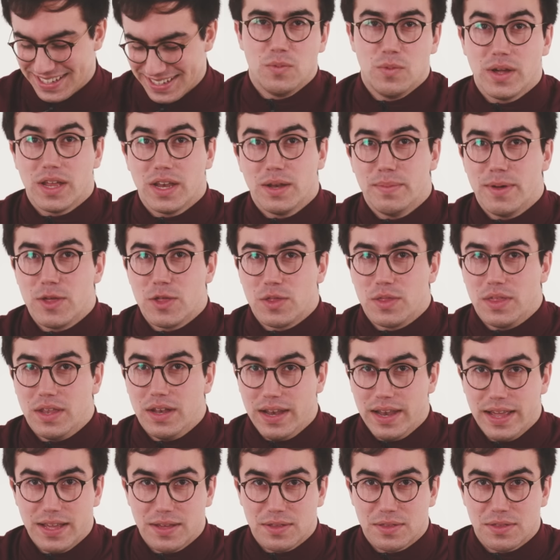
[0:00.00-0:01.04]
We're gonna measure the
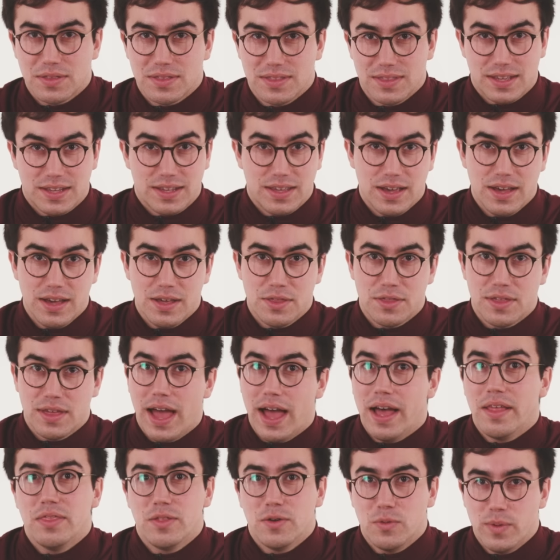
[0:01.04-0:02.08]
length, the girth,
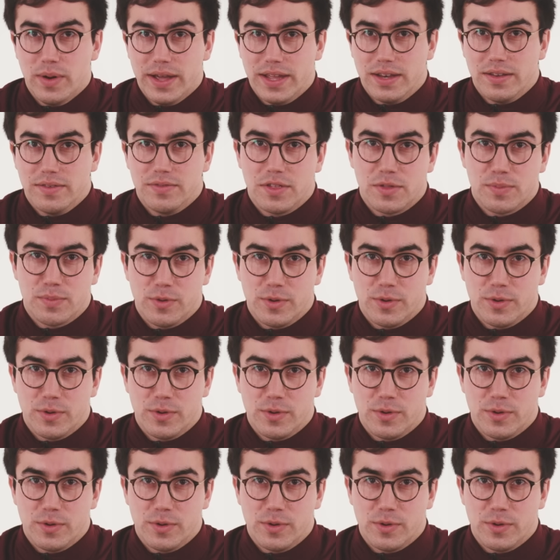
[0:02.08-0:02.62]
and the weight of this